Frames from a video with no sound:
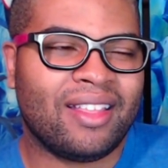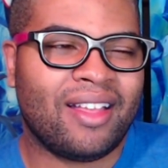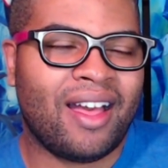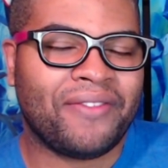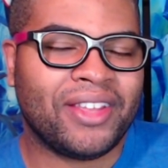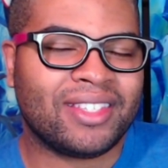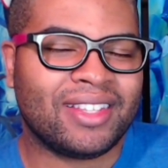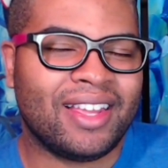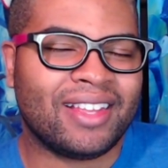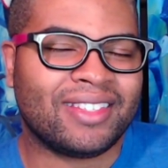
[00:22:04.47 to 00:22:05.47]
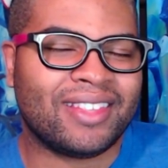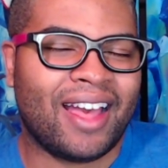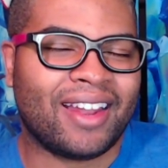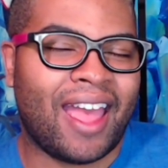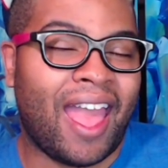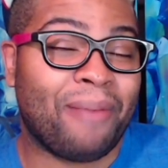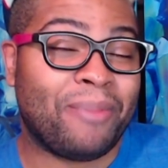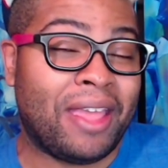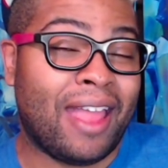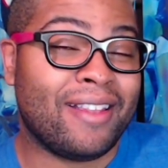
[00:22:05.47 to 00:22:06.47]
obviously it's not a
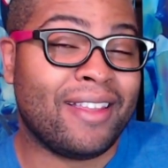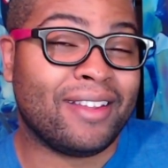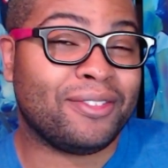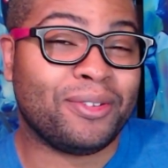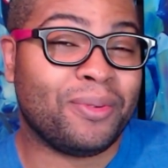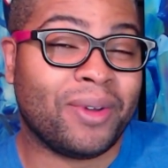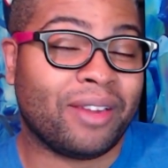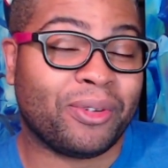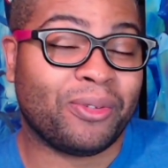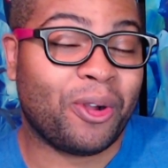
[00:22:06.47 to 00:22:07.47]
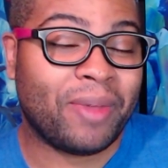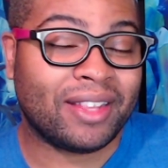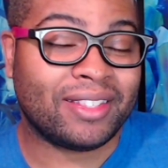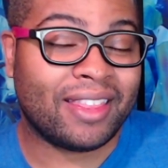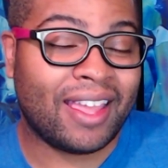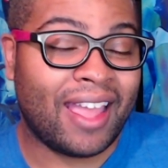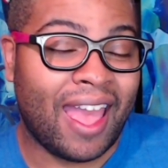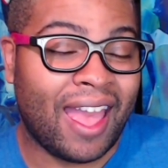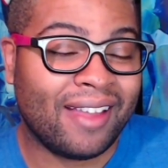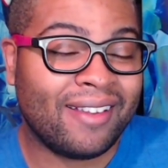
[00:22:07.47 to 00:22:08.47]
happy ending to whatever romance that they
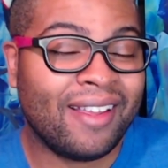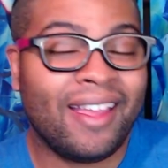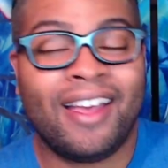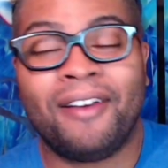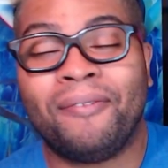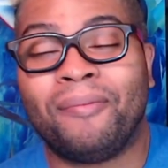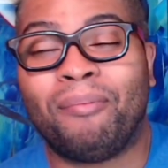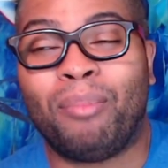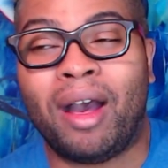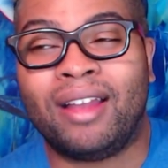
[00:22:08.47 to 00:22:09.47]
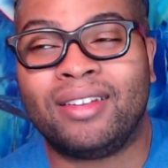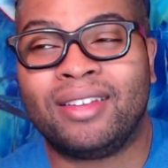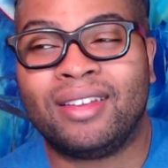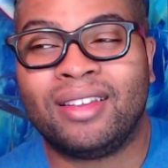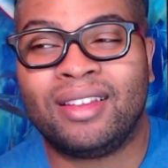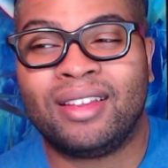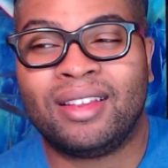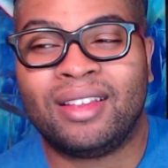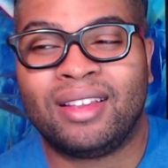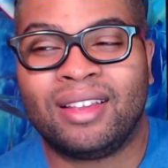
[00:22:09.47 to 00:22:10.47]
had, but
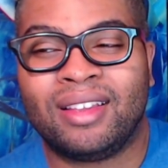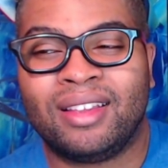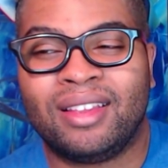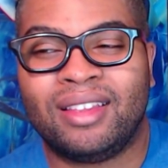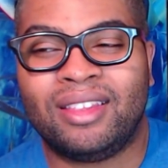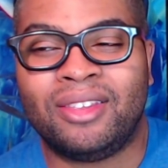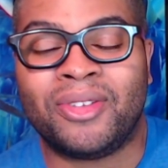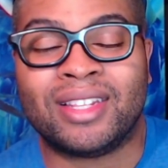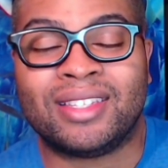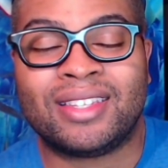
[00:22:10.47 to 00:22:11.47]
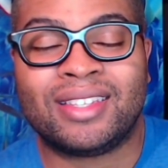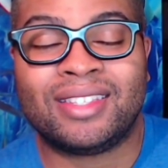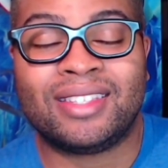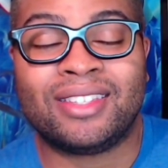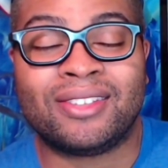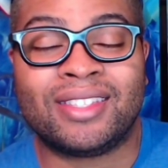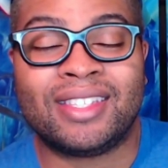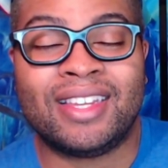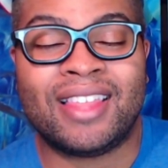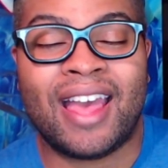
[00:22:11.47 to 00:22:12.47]
you can still
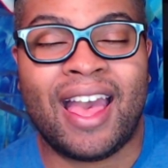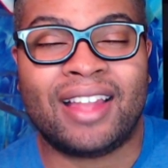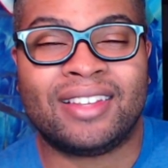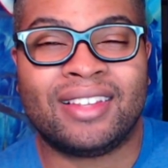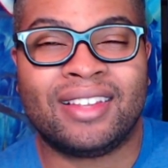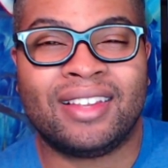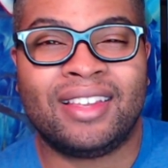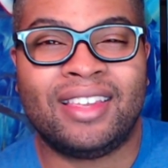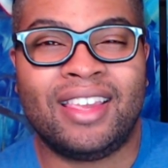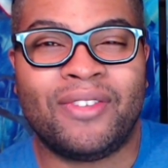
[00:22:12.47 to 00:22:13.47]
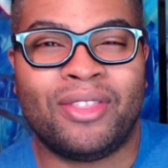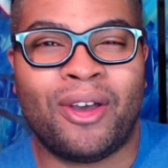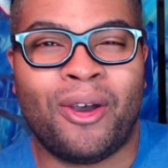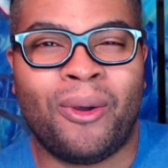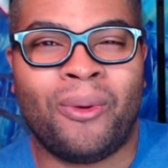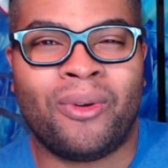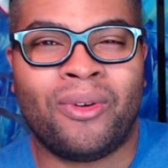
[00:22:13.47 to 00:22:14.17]
see that even though